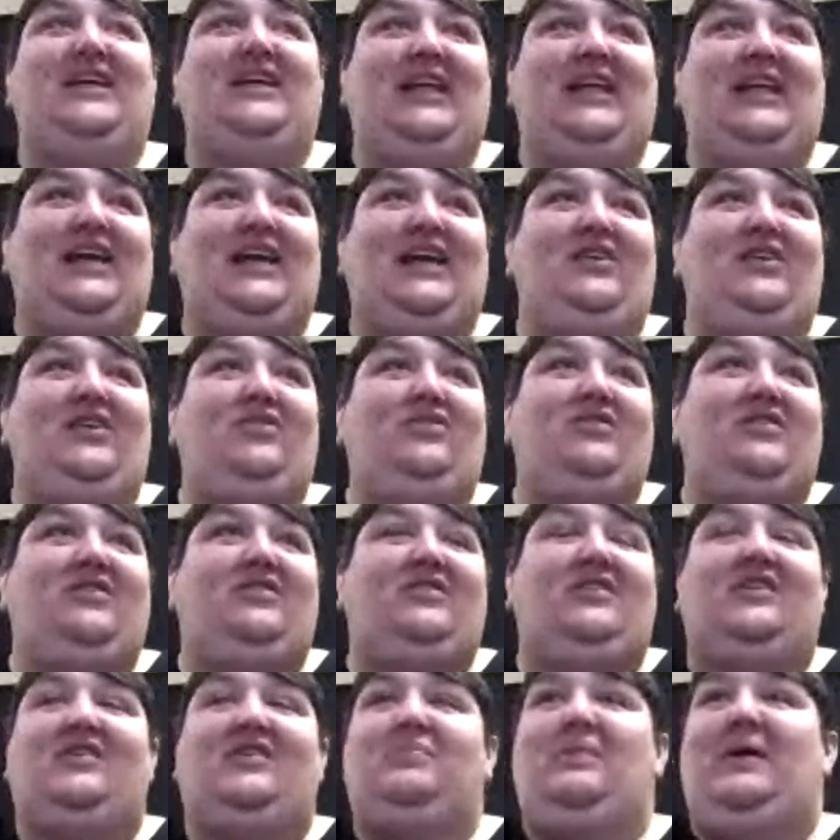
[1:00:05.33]
they can use this
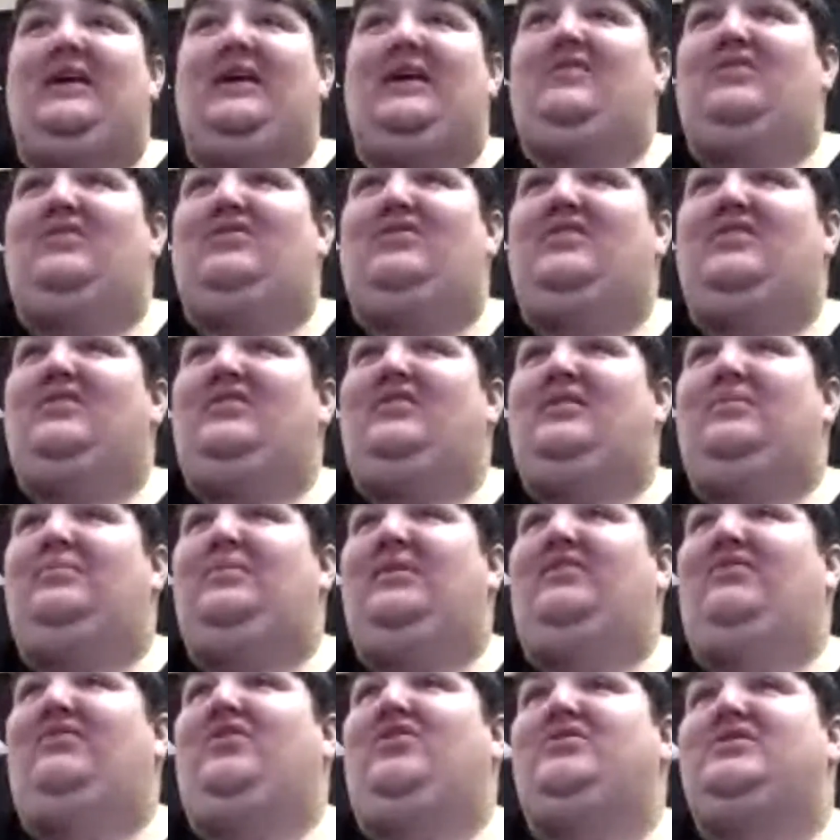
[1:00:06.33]
expansive system
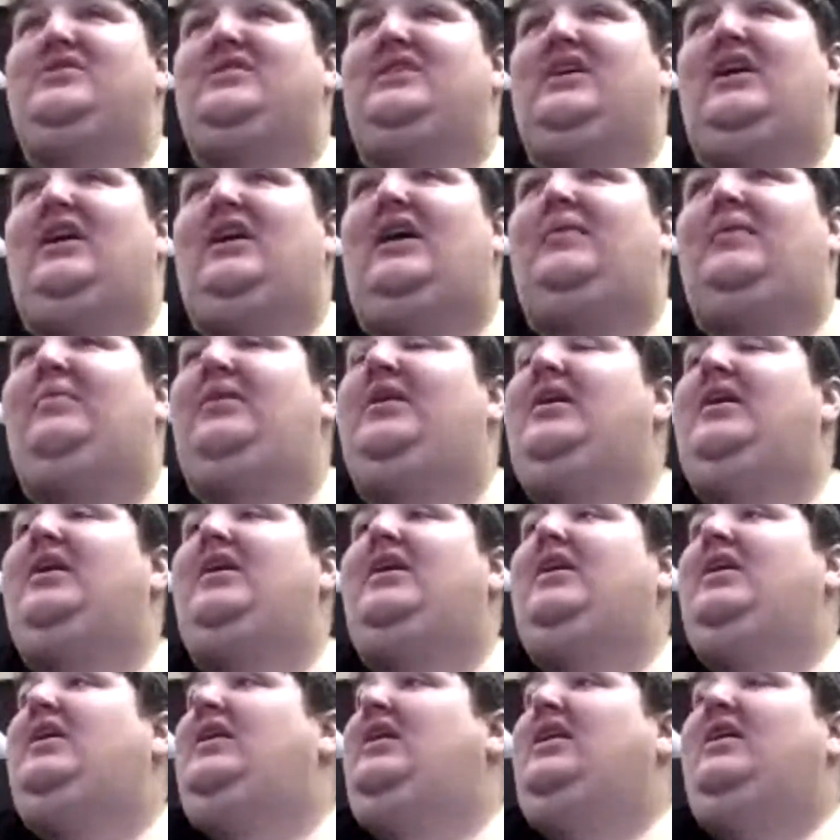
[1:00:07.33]
the first time,
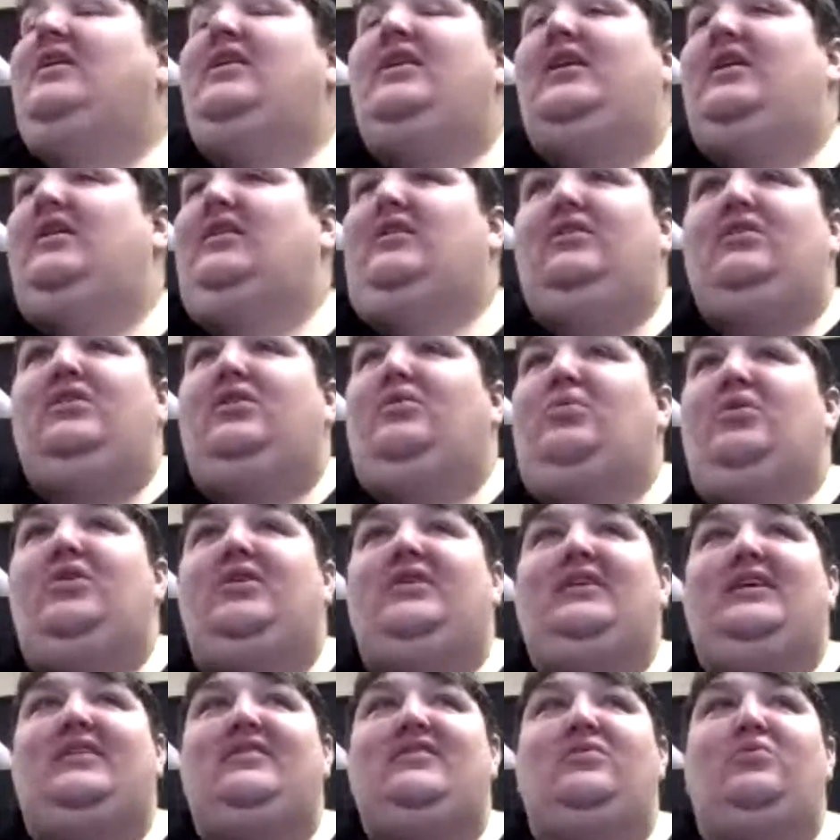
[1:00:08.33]
the
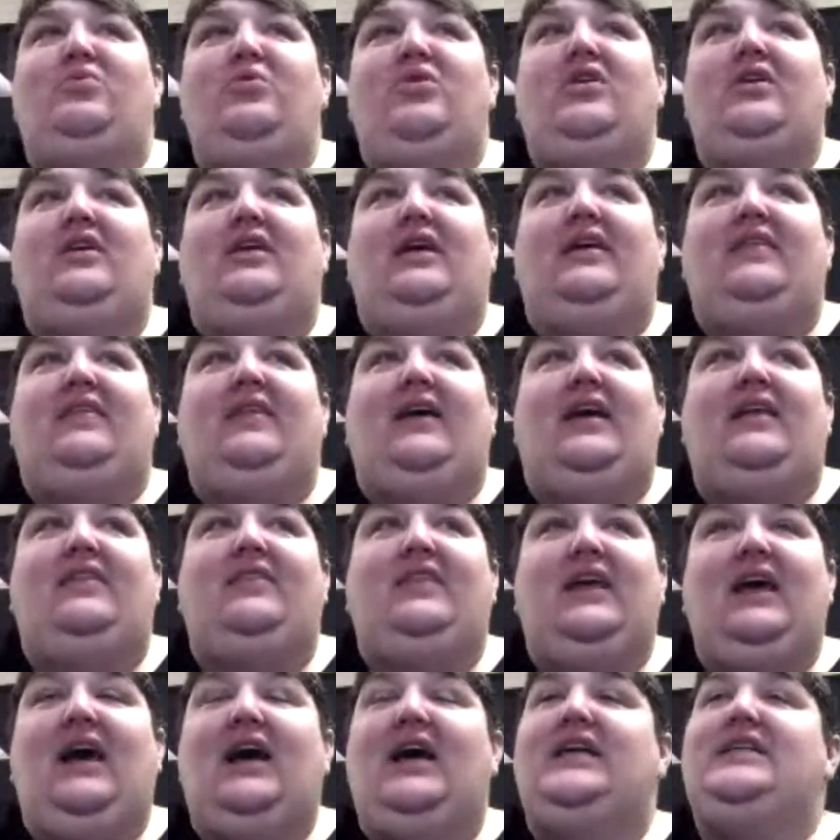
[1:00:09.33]
world doesn't work like that.
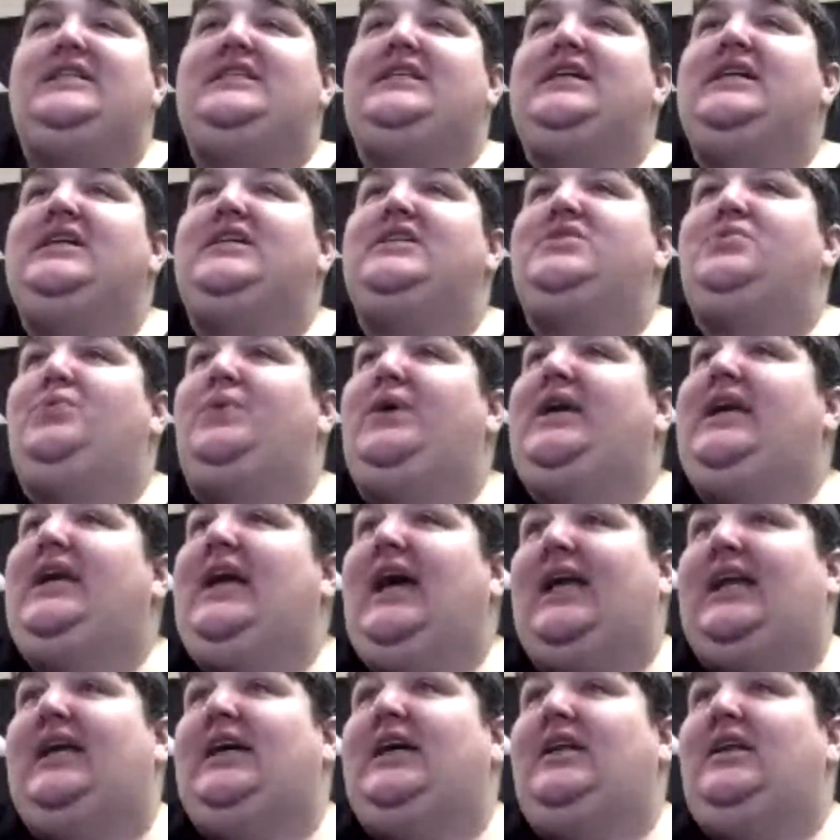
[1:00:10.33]
The idea is we
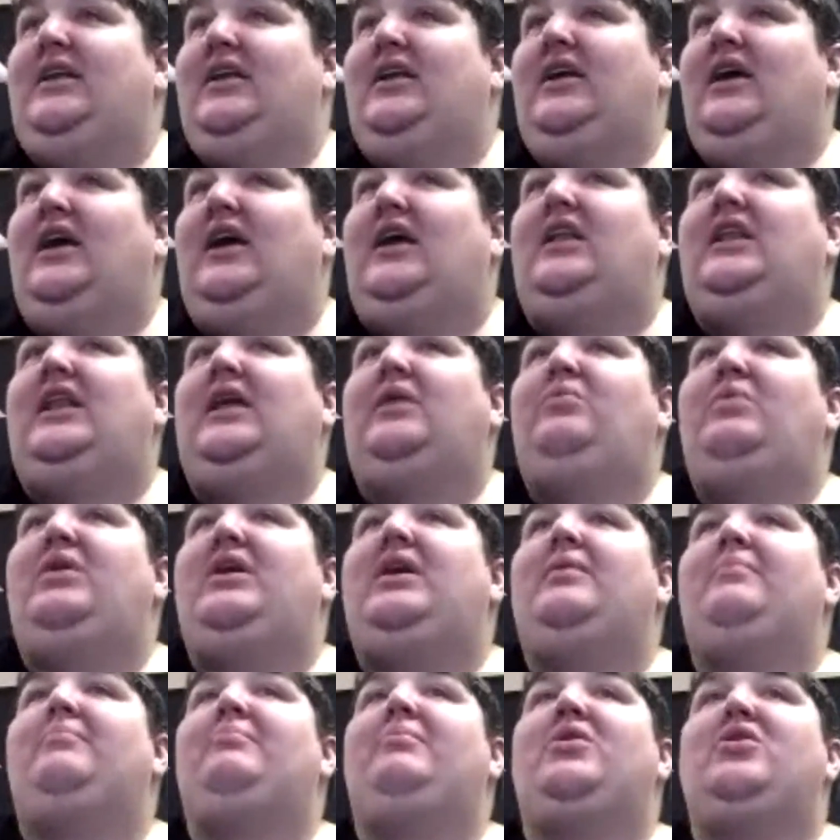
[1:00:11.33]
get it and then we
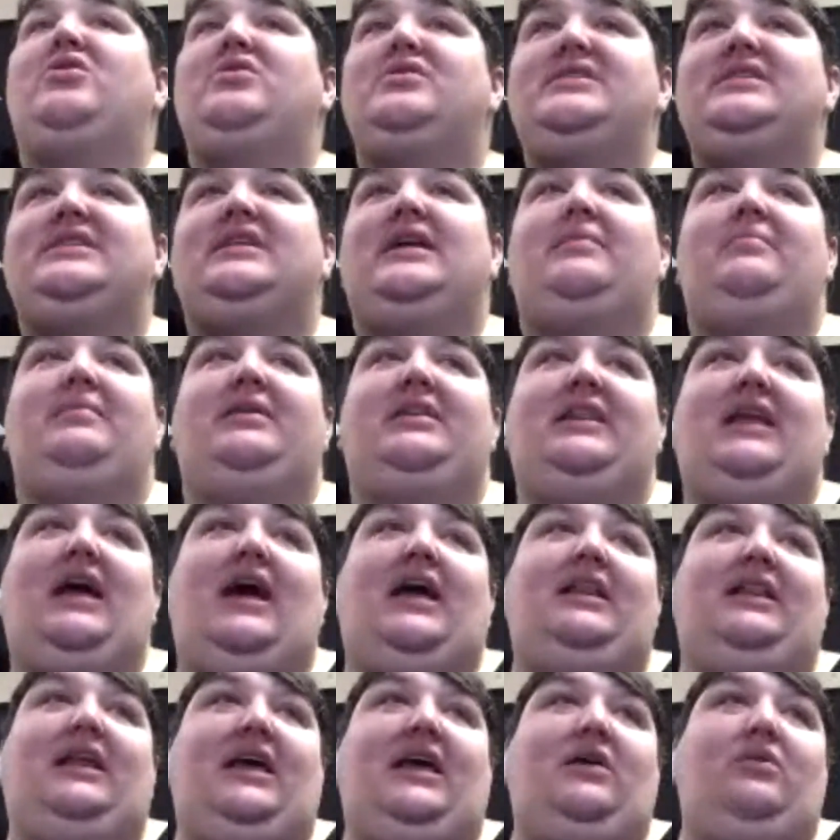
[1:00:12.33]
immerse them in
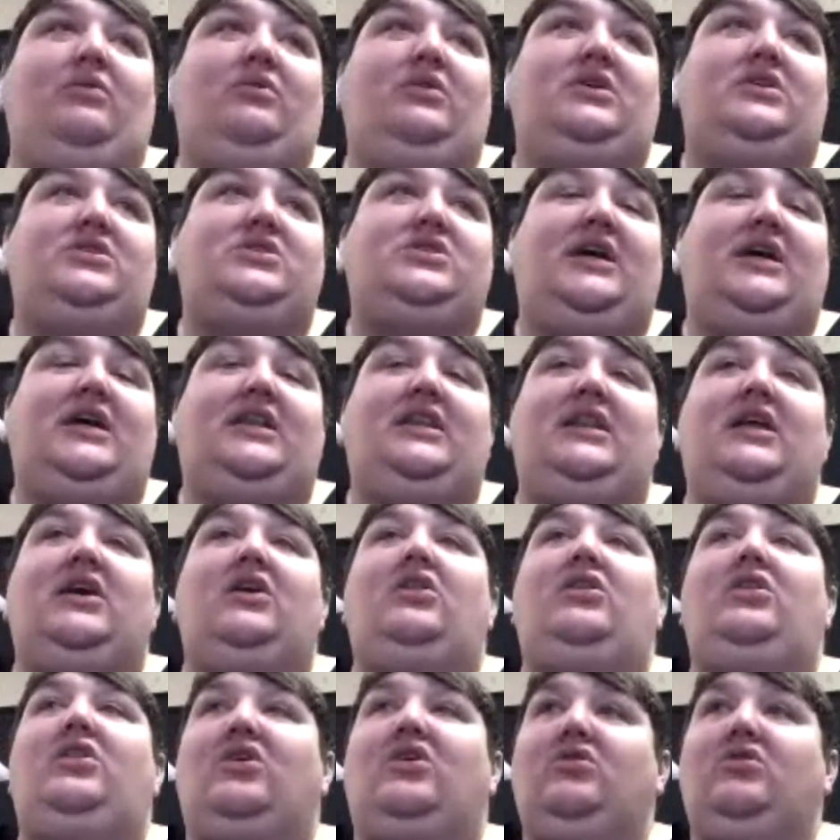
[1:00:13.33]
that language and they'll
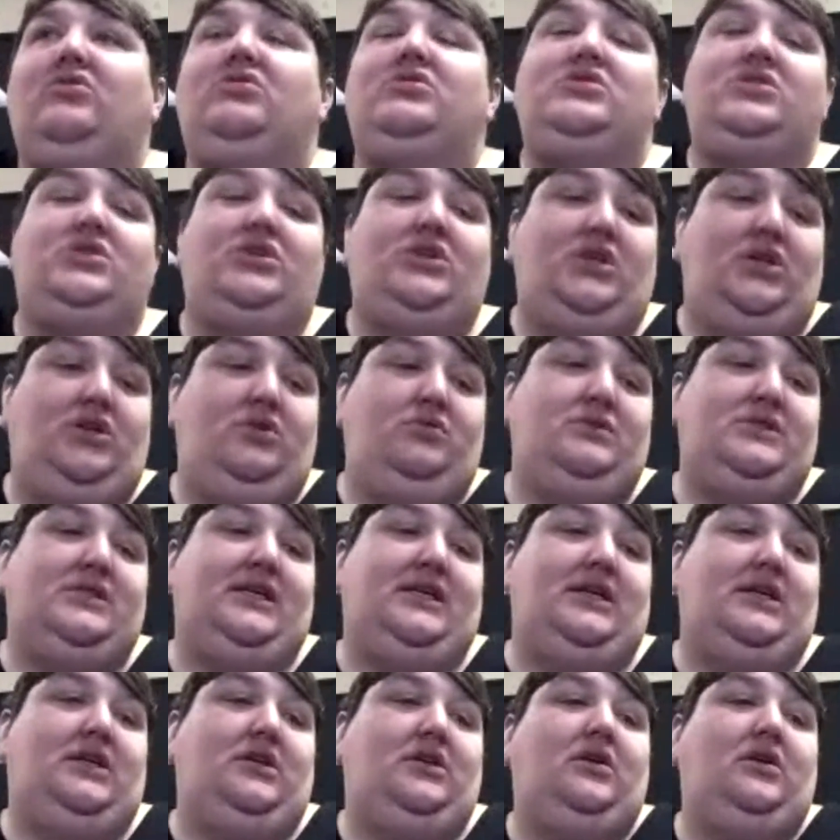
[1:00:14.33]
learn to use it.